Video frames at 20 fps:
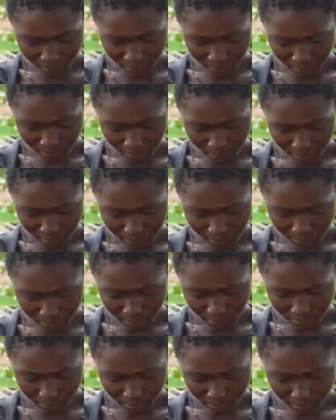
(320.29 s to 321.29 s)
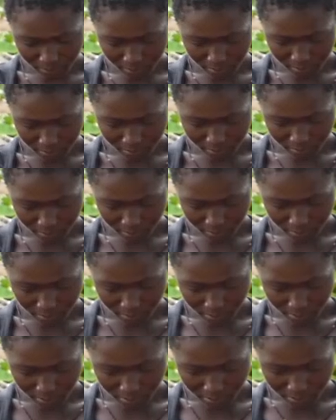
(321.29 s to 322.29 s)

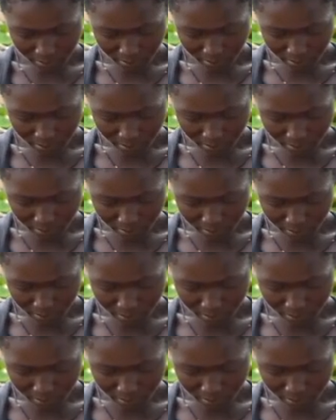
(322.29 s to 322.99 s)
(silent)